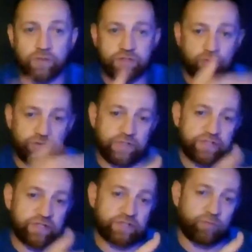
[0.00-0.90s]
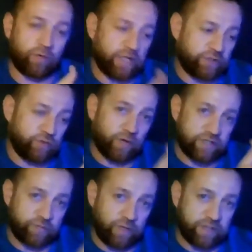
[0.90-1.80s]
So this is what let you
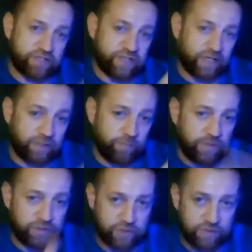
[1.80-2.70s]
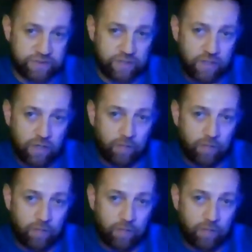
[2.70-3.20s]
as well start the pictures,